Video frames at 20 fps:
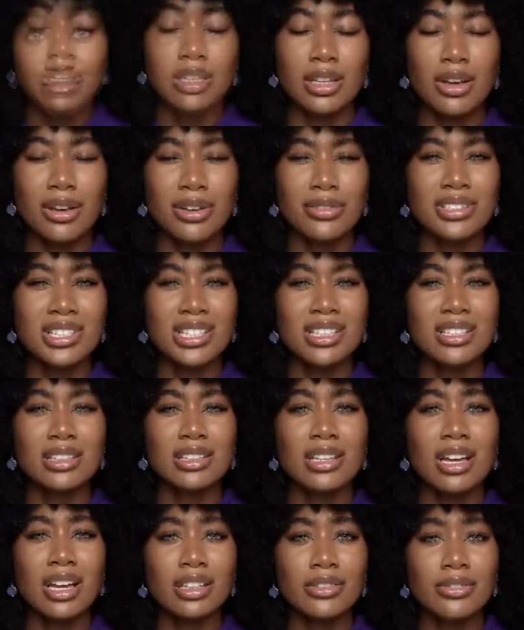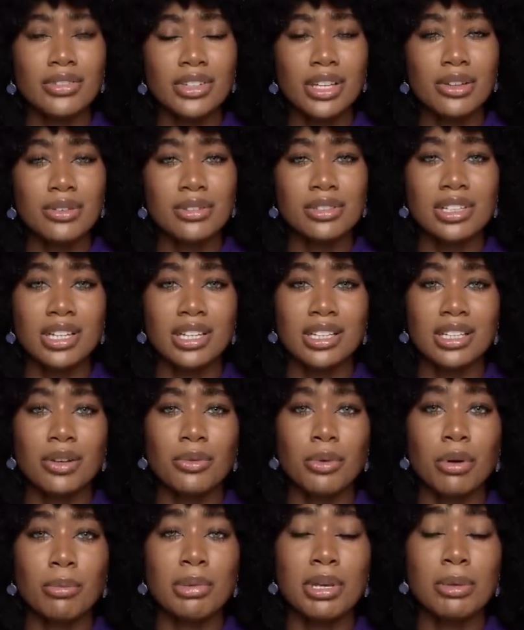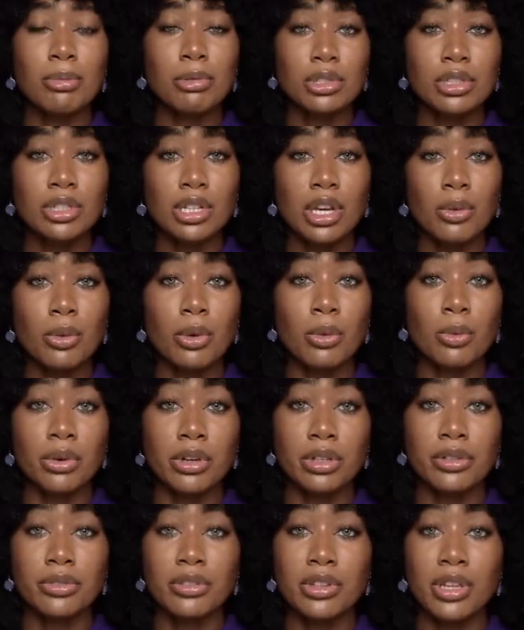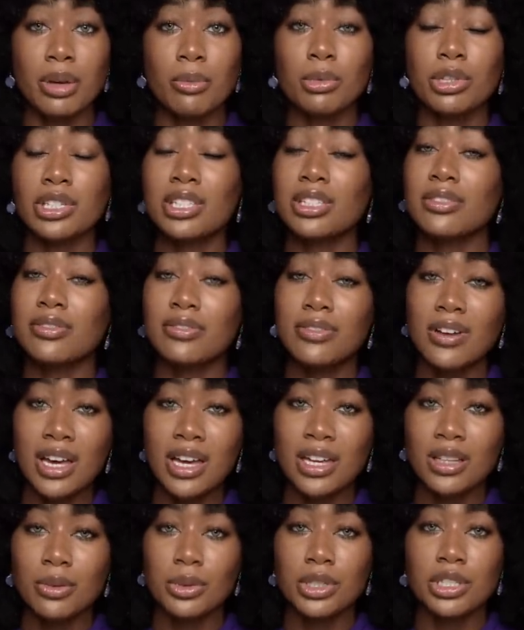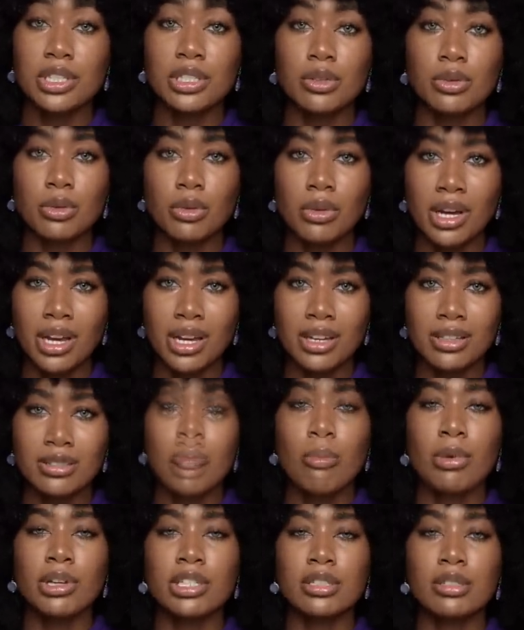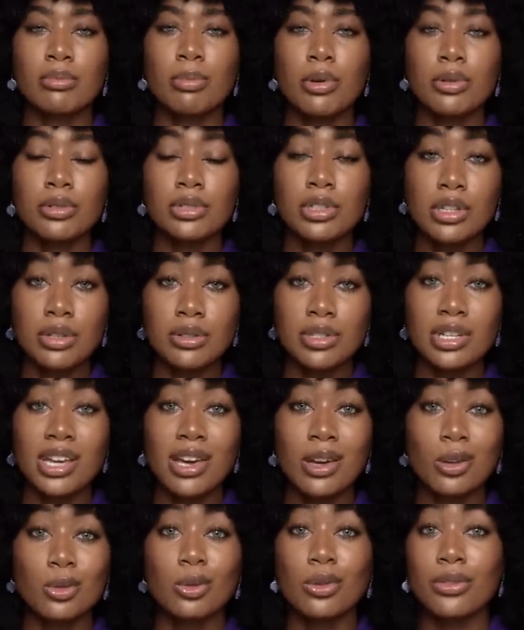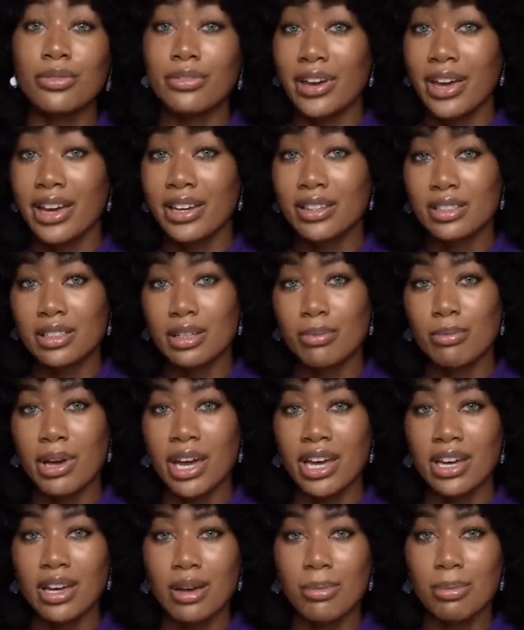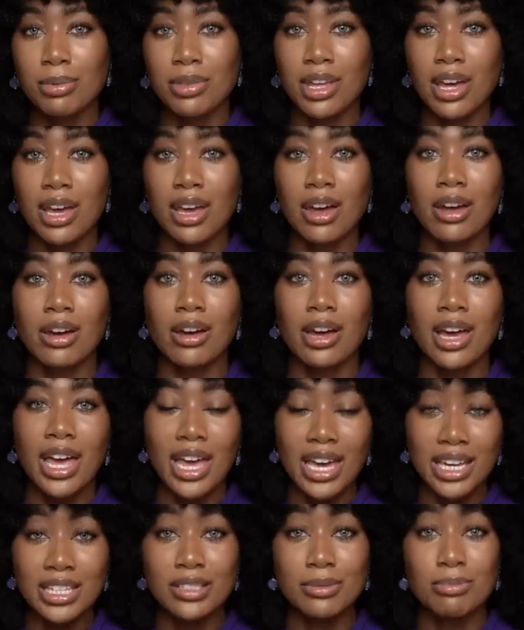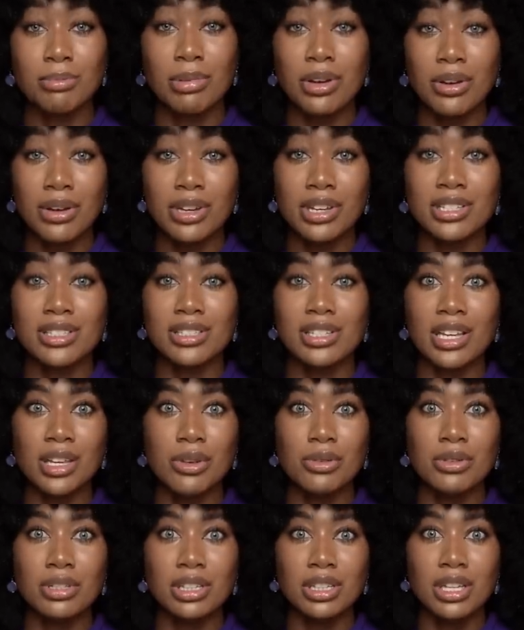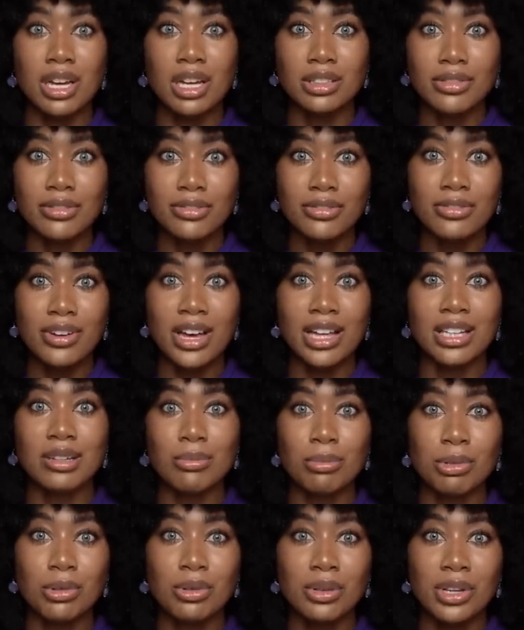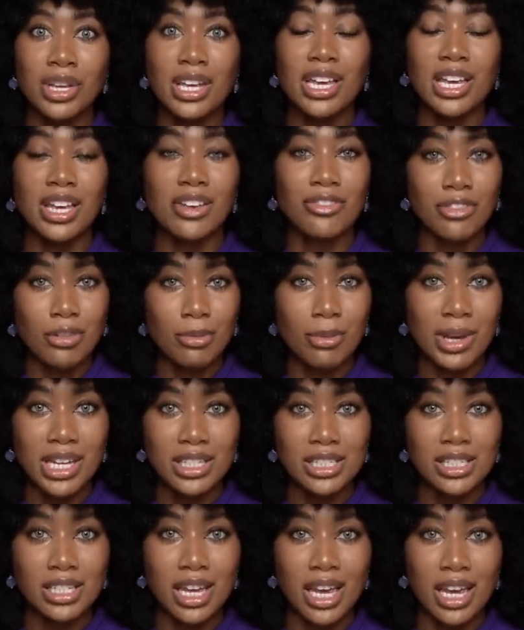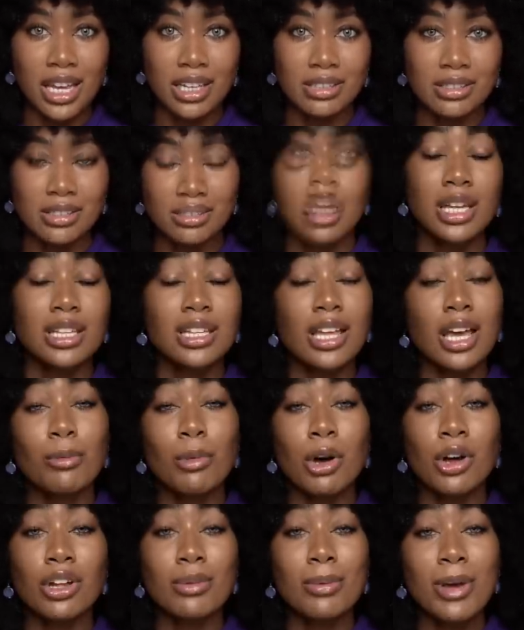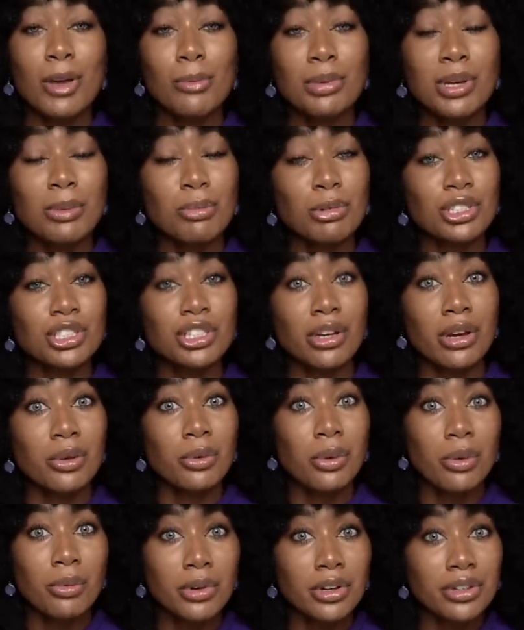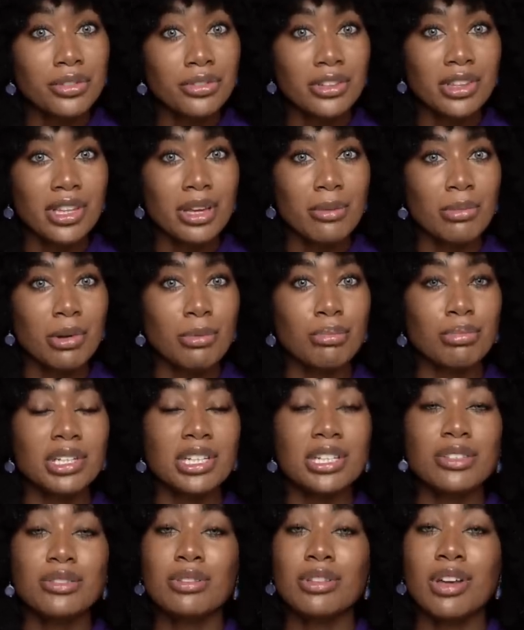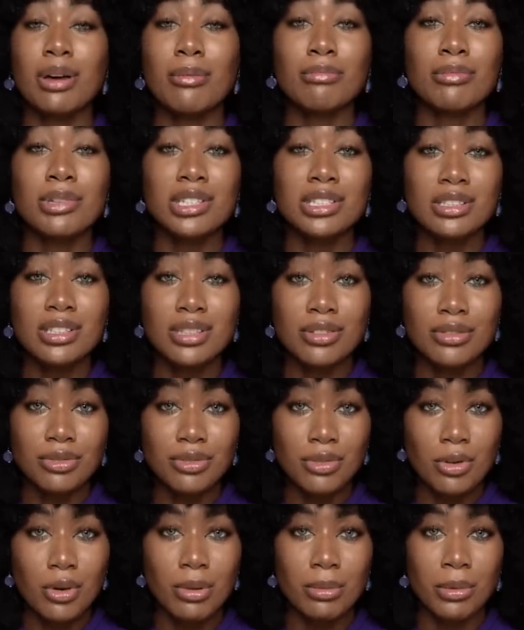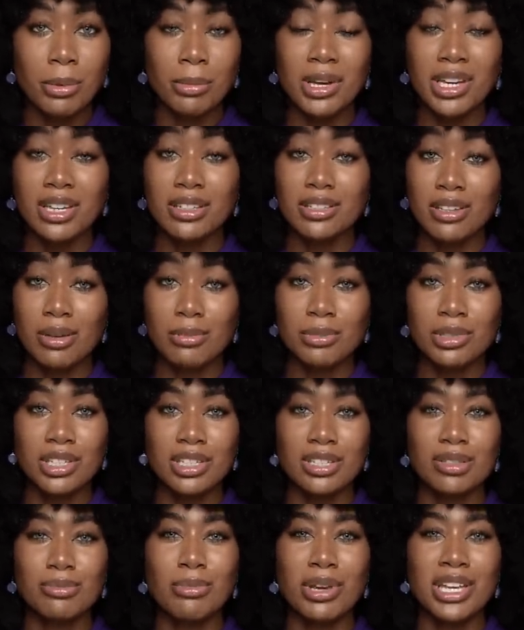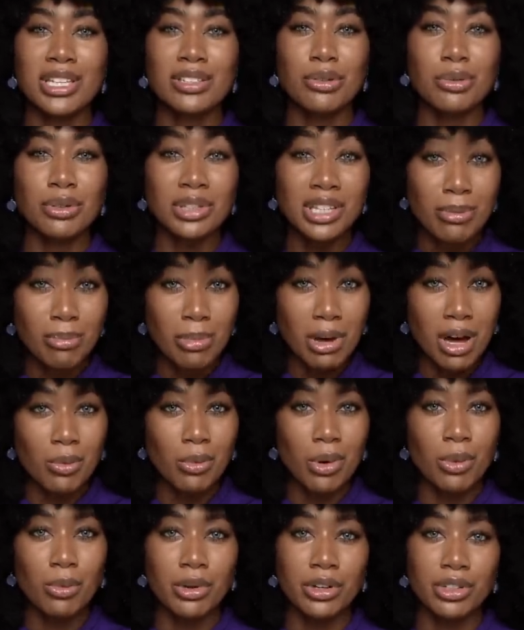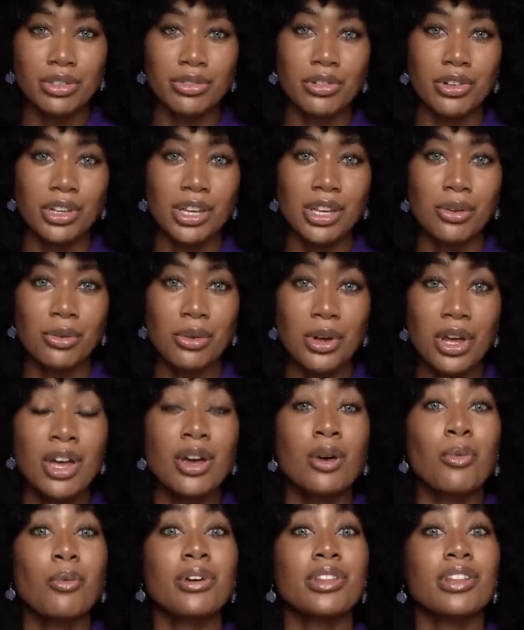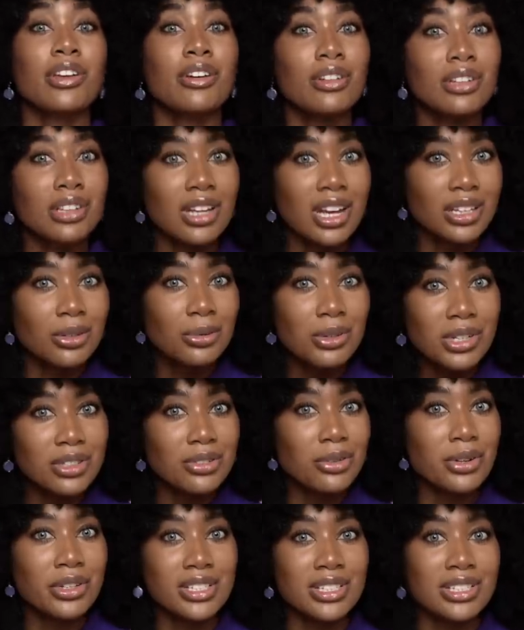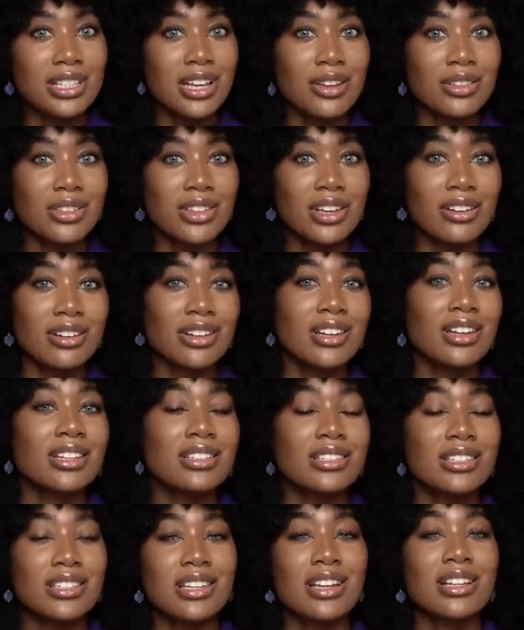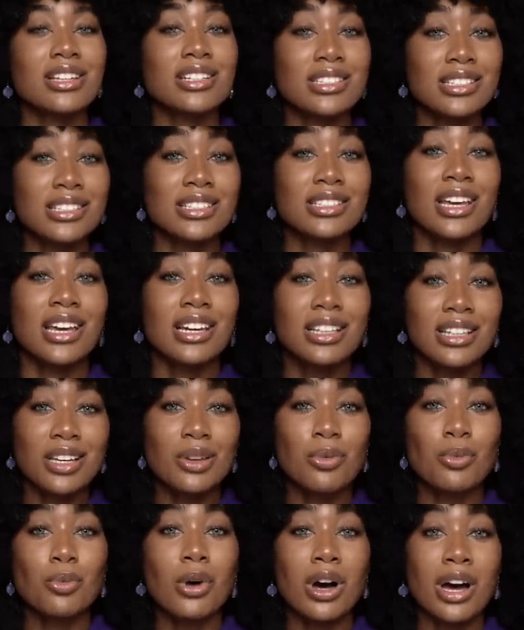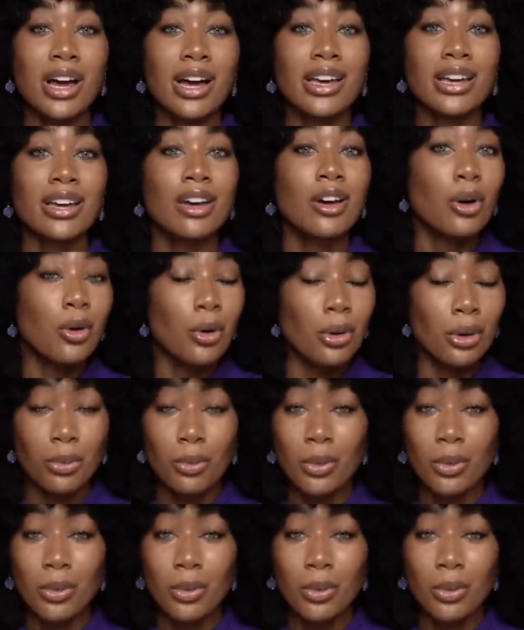Now I've seen a lot of videos lately where people share what works for them, which is fine, which is great. But as opposed to using actual facts to back up their experience, they use a lot of fallible information. Now I'm all about people sharing what works for them, but please do not misinform or make assumptions based only upon what works for you, when there are a lot of resources out there to tell us exactly why or